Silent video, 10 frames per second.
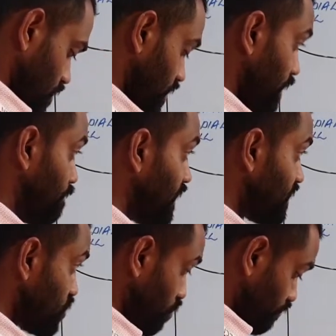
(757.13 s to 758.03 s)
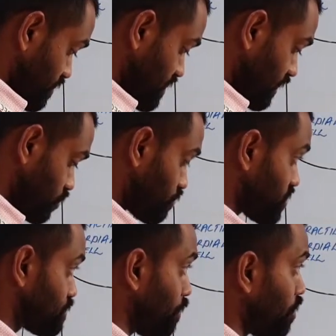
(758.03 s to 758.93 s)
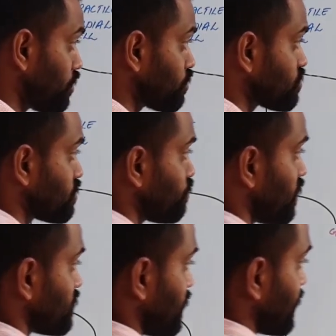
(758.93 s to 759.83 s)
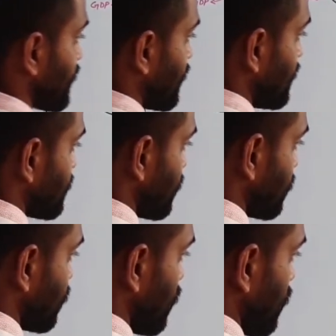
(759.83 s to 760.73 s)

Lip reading: The ability of a cell to respond to stimulus increases,